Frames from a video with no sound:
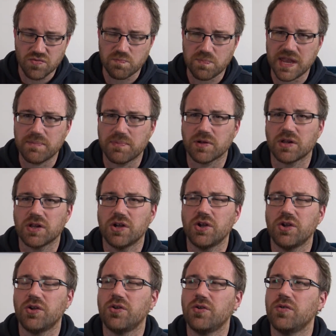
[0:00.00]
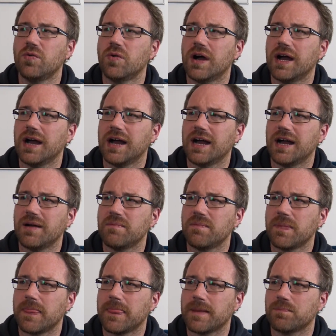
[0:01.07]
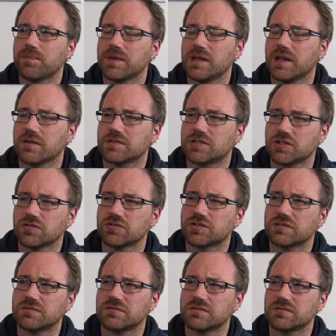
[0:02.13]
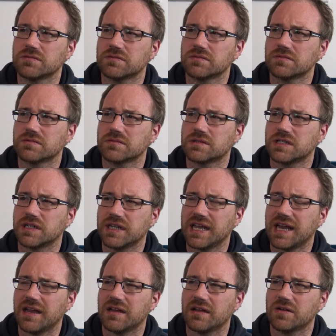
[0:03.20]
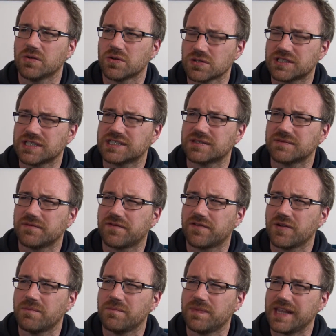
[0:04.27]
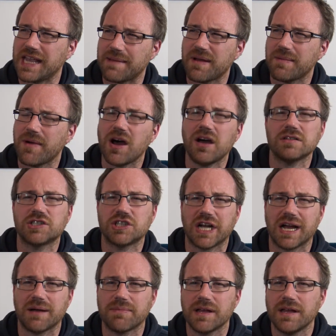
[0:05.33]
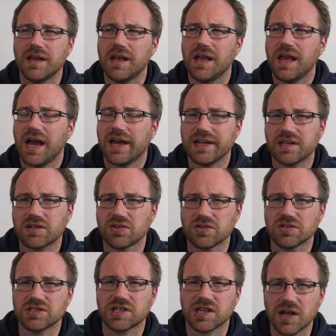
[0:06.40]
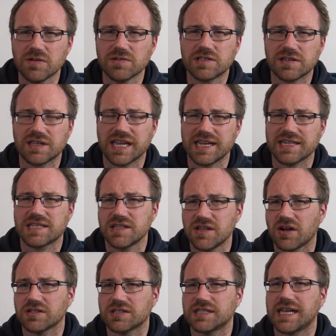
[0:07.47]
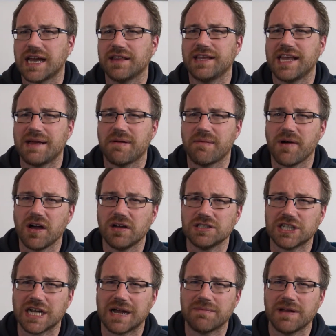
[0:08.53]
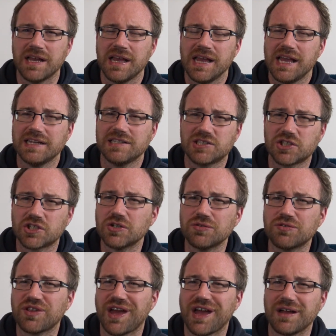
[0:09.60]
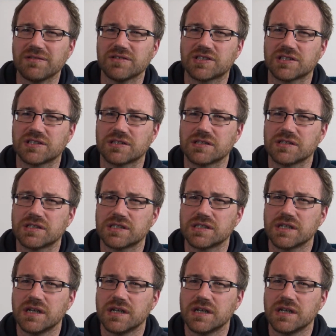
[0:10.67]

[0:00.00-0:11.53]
people who, children can get autism from the MMR jab. And it caused loads of kids not to get the MMR jab. In 2000,